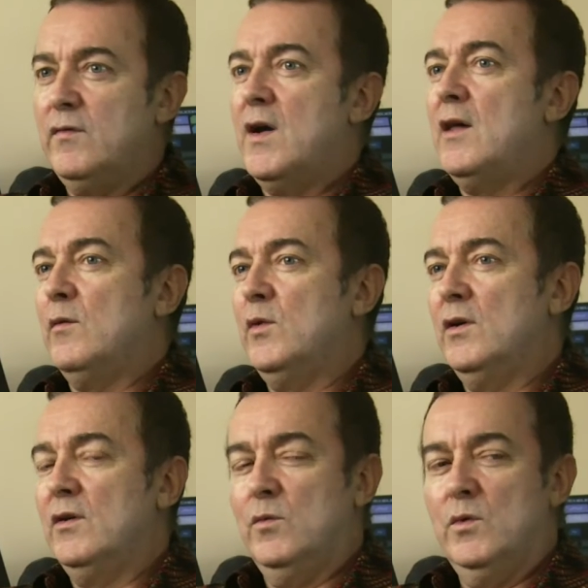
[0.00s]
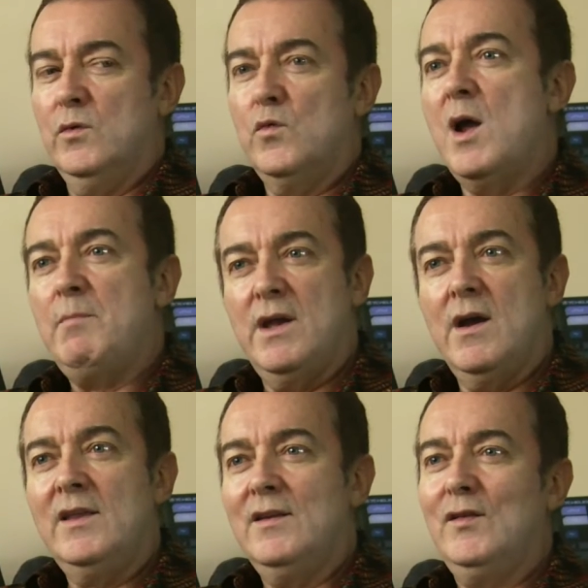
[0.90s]
and father were, were right
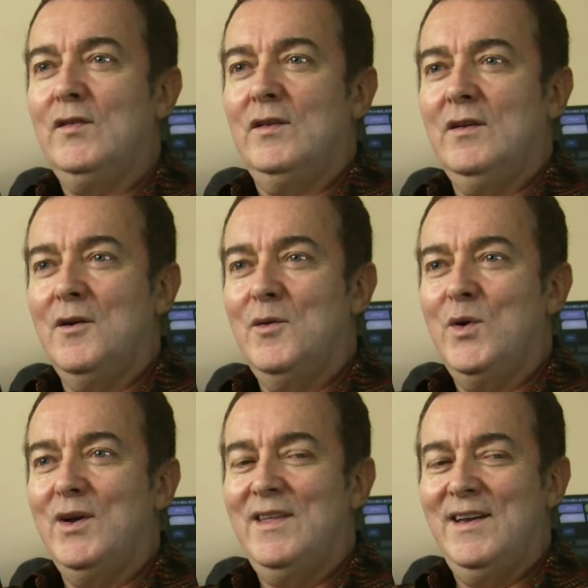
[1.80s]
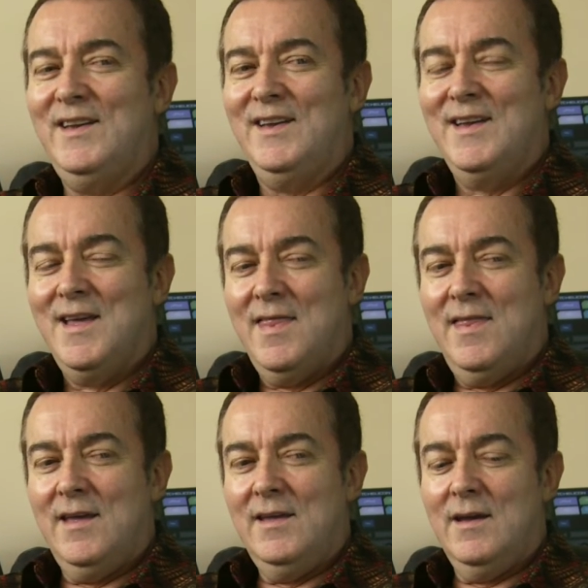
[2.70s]
behind this. You know, they
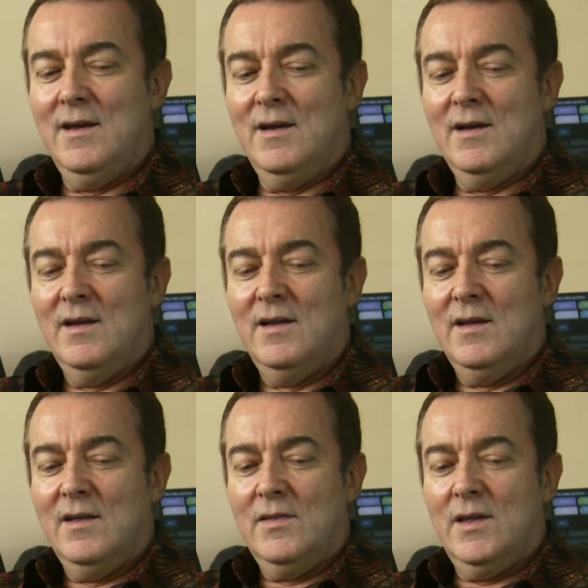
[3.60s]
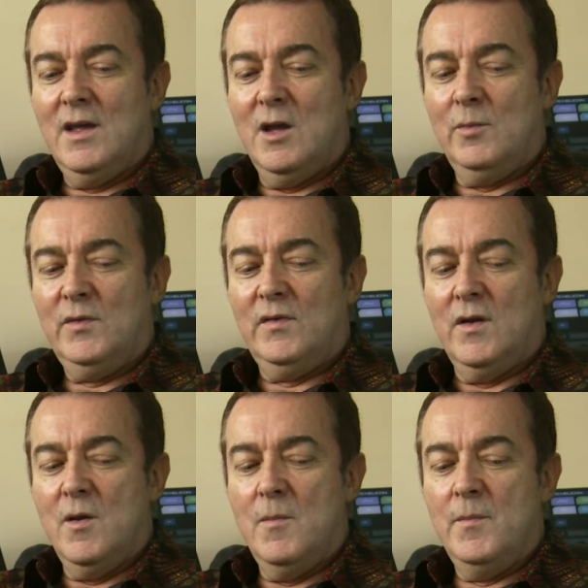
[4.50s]
they uh, they helped
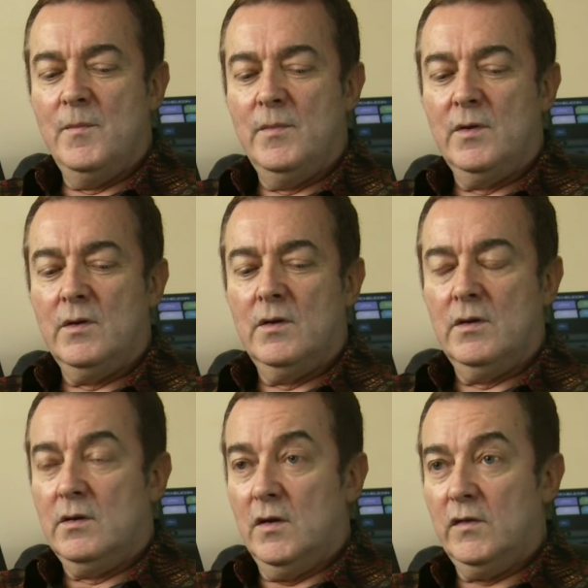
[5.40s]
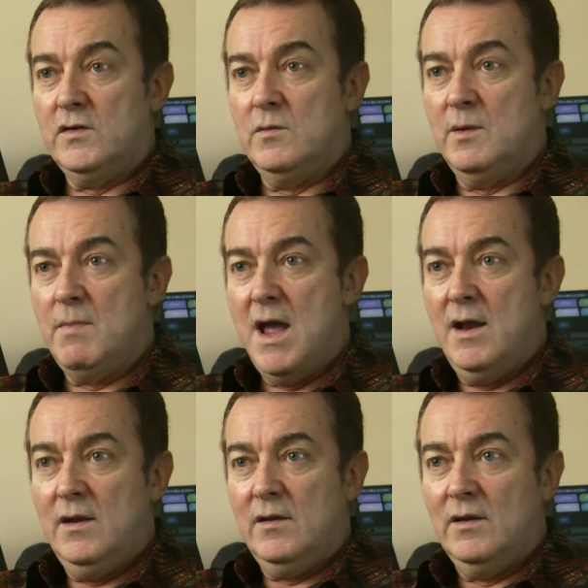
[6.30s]
um, costume the
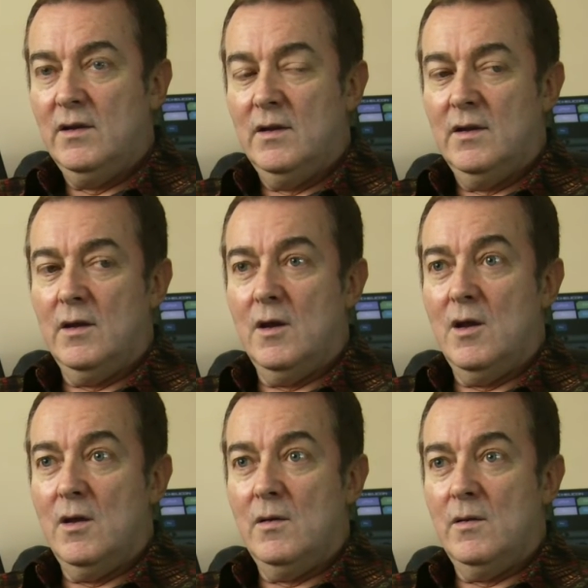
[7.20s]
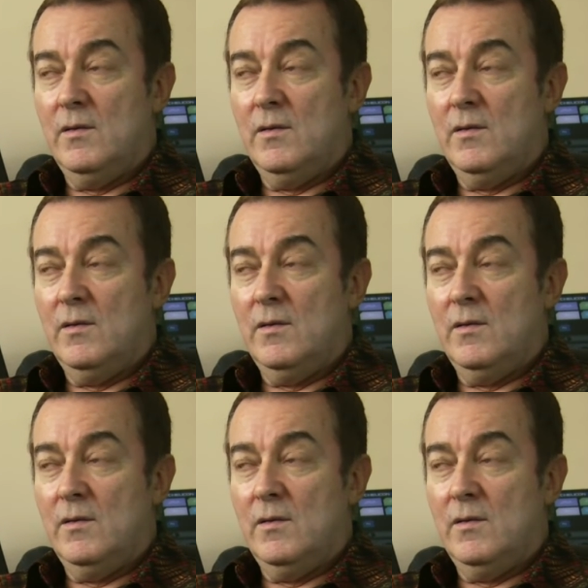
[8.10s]
band. Uh,